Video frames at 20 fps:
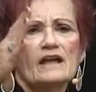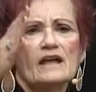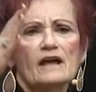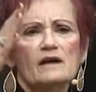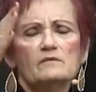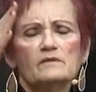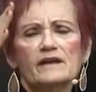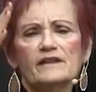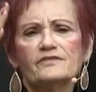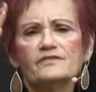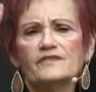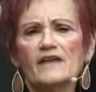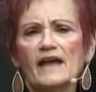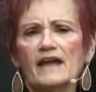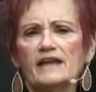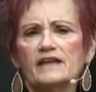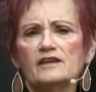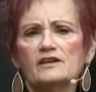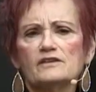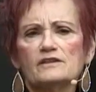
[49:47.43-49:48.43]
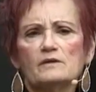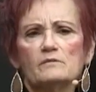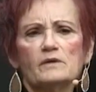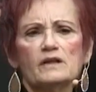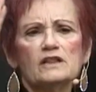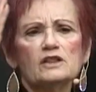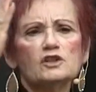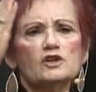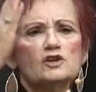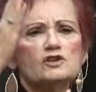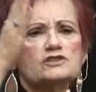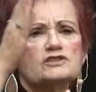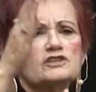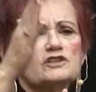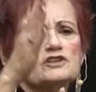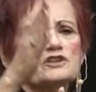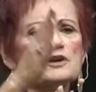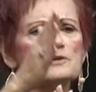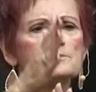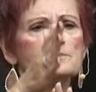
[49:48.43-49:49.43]
And we thank you that we
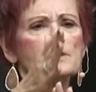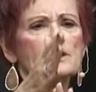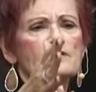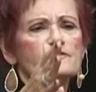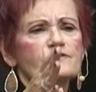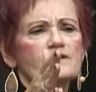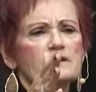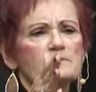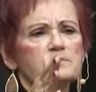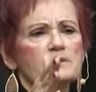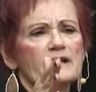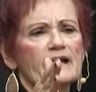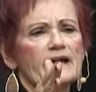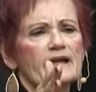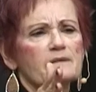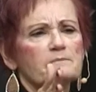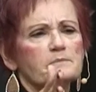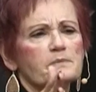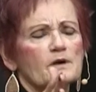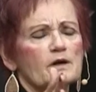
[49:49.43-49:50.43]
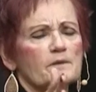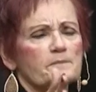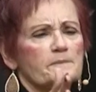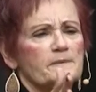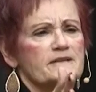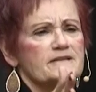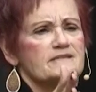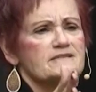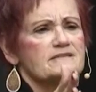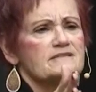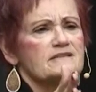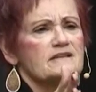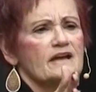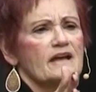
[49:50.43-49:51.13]
loosen your perfect plan and purpose